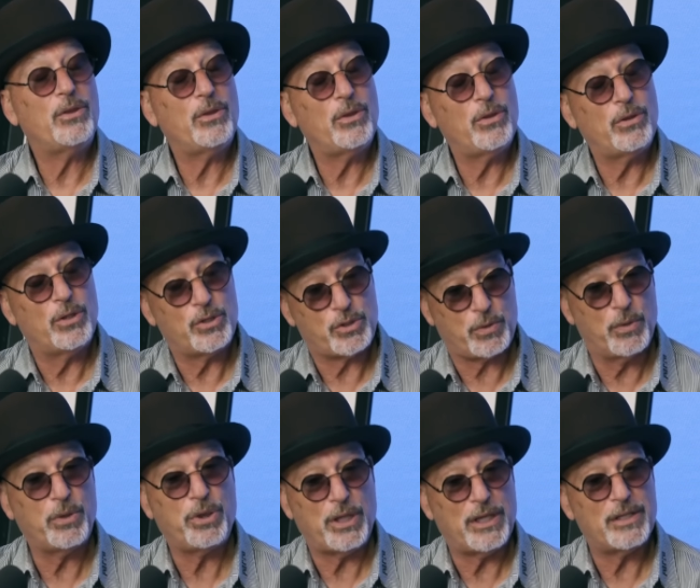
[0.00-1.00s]
the
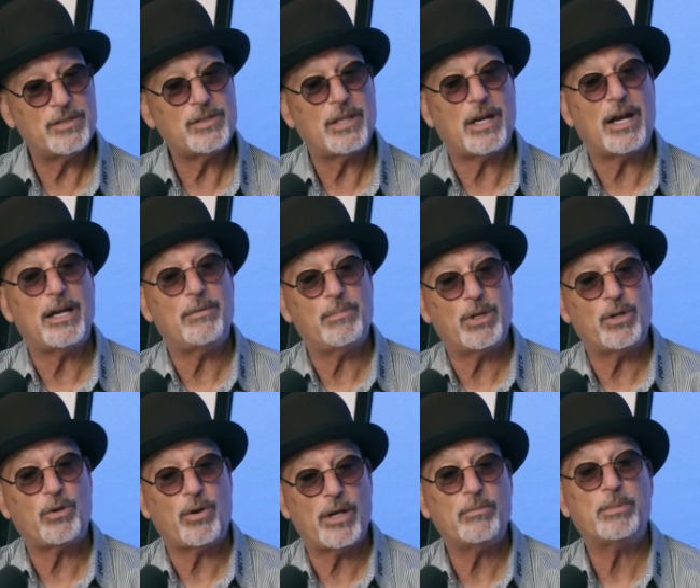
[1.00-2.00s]
truth is that I am
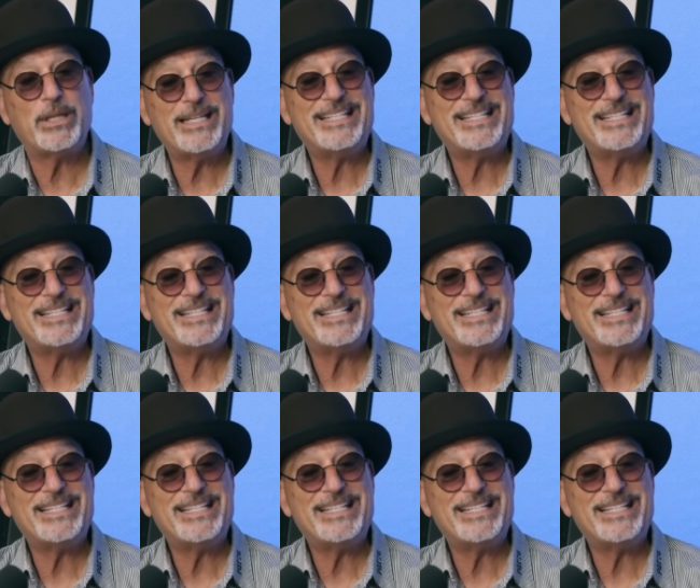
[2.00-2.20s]
incredibly